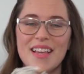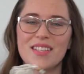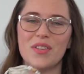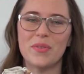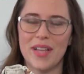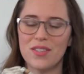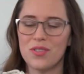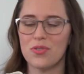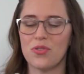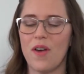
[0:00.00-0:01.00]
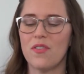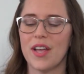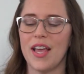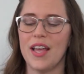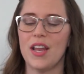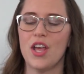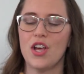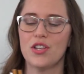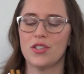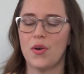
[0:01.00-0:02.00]
is a utensil travel kit.
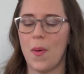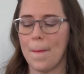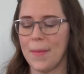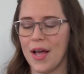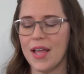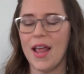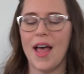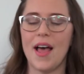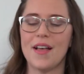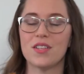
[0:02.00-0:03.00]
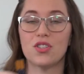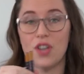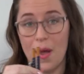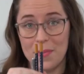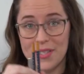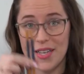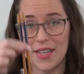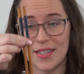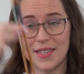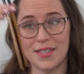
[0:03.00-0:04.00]
So mine has
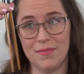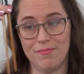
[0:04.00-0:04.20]
chopsticks,